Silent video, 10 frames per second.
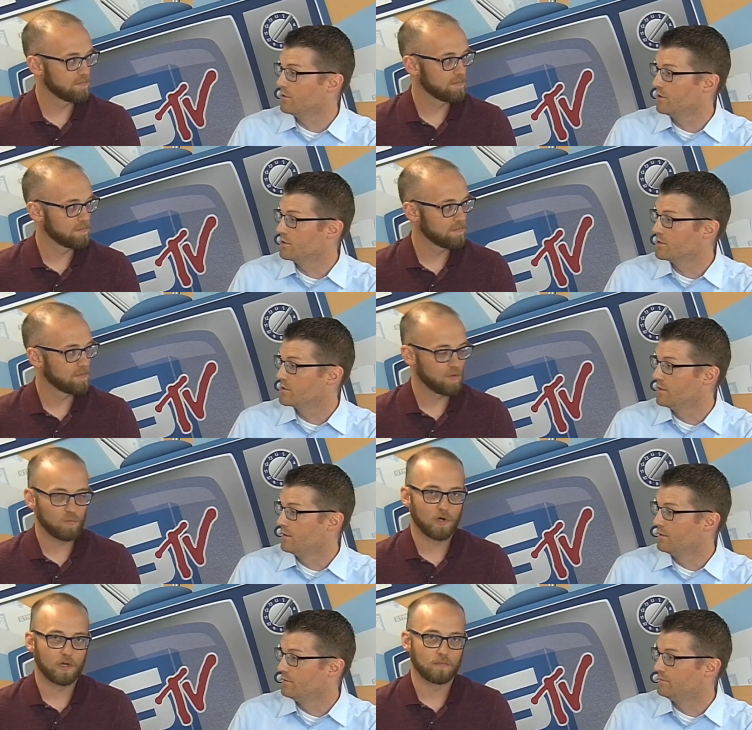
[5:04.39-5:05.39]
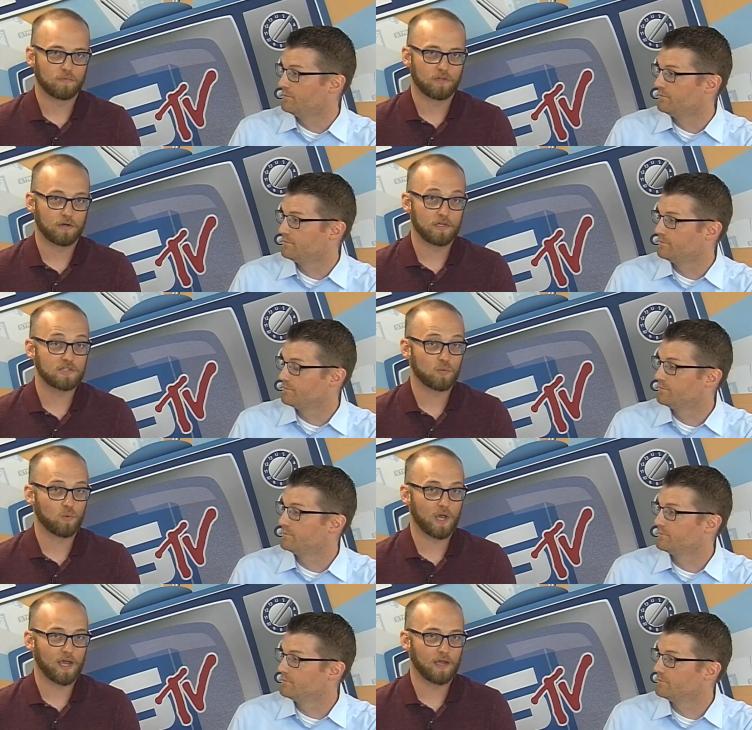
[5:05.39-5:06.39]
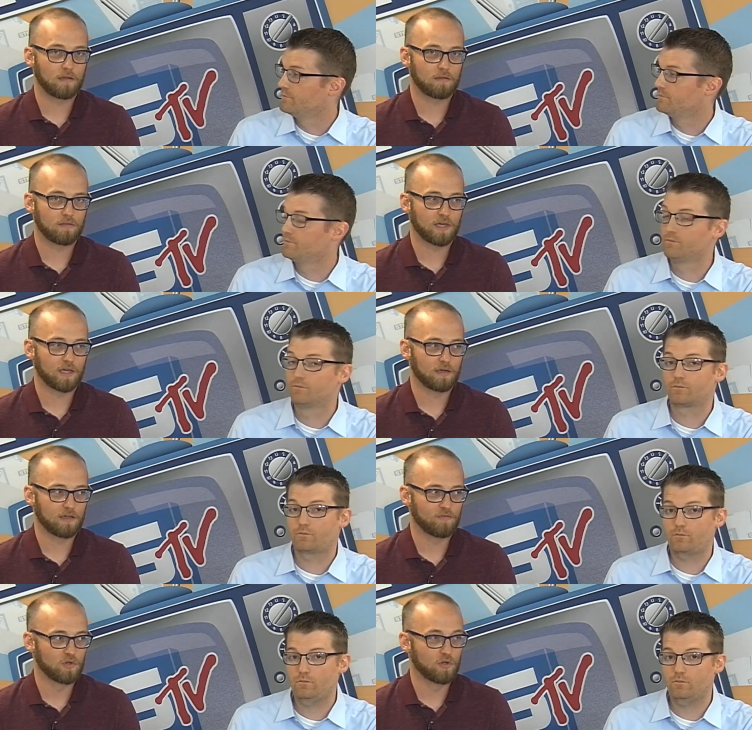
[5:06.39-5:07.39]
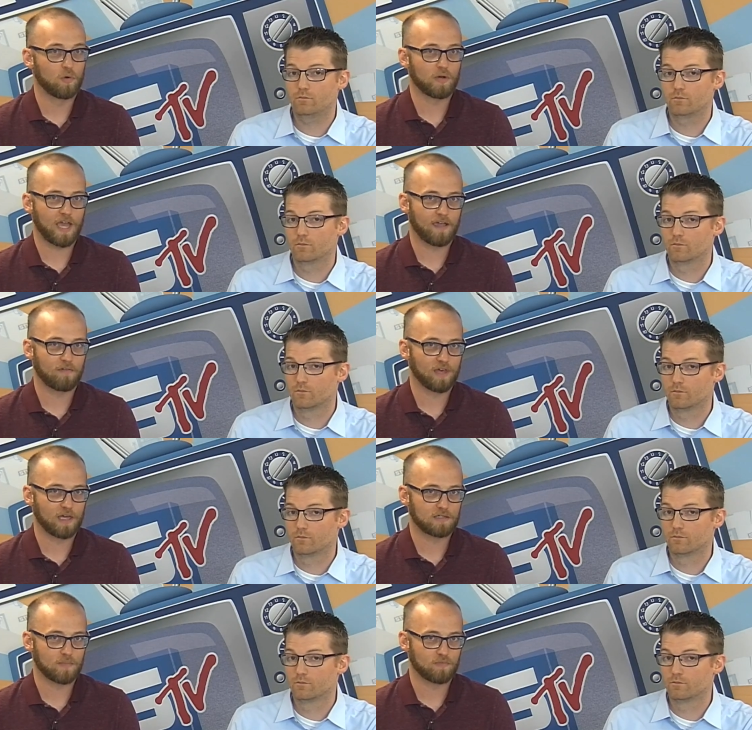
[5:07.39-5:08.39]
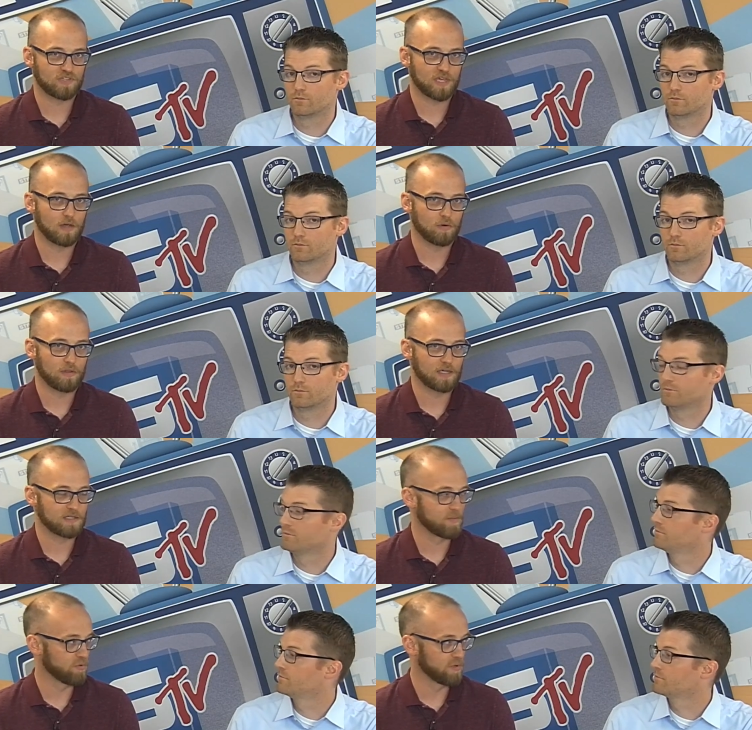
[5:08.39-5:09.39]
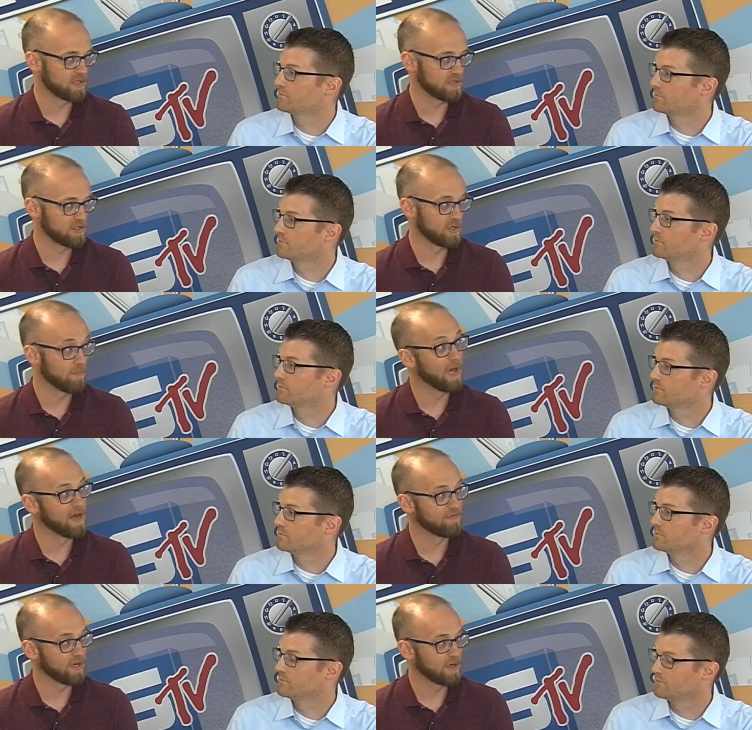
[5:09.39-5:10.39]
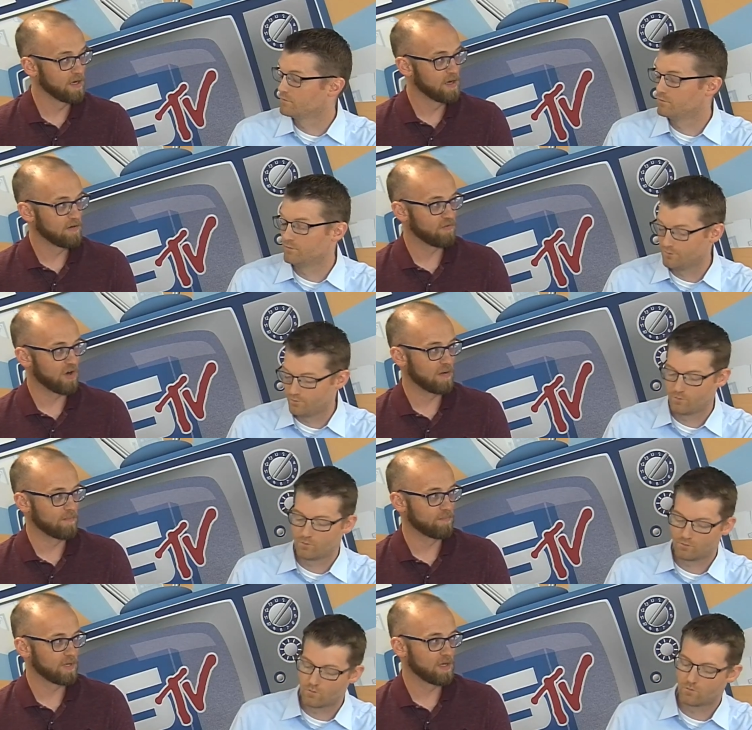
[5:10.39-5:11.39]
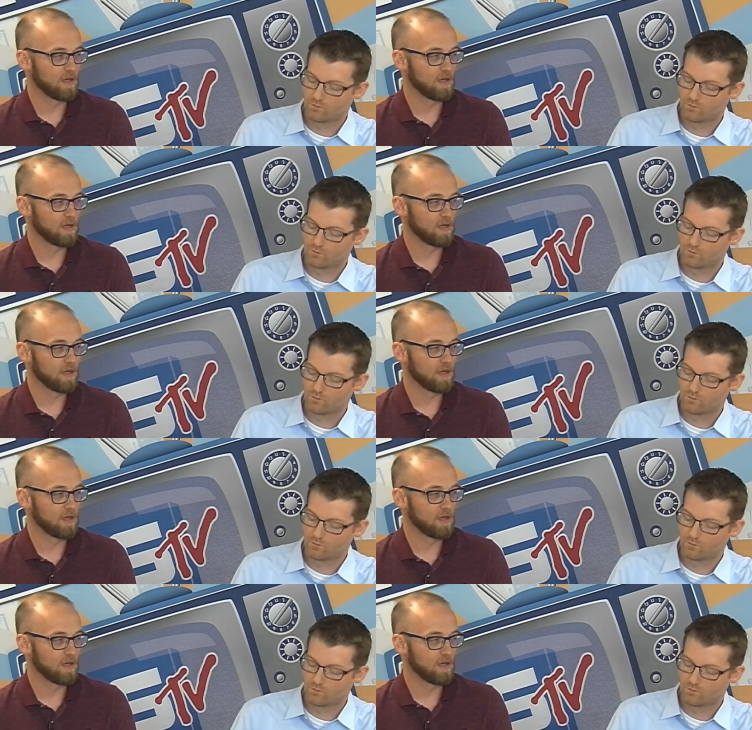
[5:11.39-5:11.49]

Speaker 1: goods. Right. There is a way that if you don't have that type of scale or that type of reach, that you can benefit from